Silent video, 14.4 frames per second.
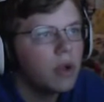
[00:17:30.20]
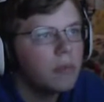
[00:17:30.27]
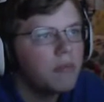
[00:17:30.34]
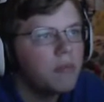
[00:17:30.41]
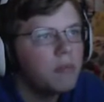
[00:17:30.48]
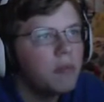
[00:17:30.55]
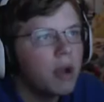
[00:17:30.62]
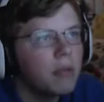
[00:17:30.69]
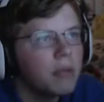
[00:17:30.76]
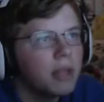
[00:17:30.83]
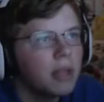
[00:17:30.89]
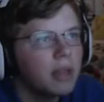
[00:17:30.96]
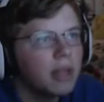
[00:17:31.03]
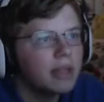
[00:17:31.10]
You know, I'm even
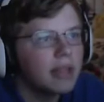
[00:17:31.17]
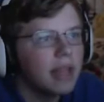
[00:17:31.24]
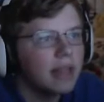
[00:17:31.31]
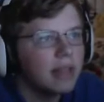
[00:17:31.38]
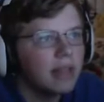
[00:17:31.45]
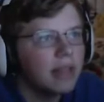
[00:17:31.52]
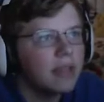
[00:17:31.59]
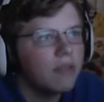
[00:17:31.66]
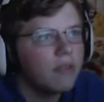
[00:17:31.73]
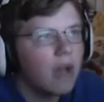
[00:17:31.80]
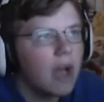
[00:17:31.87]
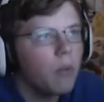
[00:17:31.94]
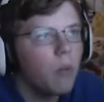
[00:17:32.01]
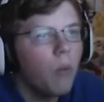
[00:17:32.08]
probably going to let that
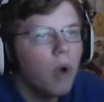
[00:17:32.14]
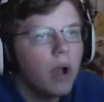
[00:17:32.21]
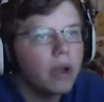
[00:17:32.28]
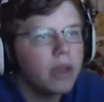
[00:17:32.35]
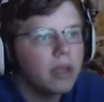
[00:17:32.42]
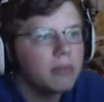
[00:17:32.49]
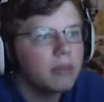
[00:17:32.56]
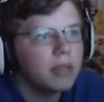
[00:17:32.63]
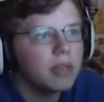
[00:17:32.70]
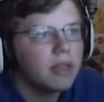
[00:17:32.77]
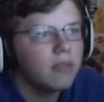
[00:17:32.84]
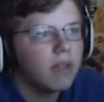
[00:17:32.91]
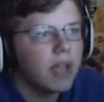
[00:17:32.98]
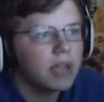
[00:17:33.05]
live. I want him to
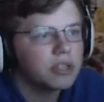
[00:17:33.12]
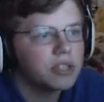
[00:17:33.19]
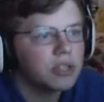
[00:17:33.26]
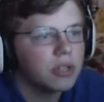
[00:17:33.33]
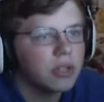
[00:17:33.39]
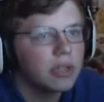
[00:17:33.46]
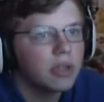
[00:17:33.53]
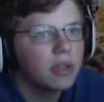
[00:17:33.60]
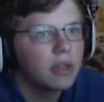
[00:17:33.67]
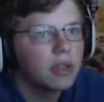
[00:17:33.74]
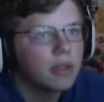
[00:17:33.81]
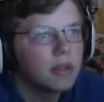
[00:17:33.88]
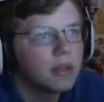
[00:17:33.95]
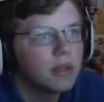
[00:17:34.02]
live, actually.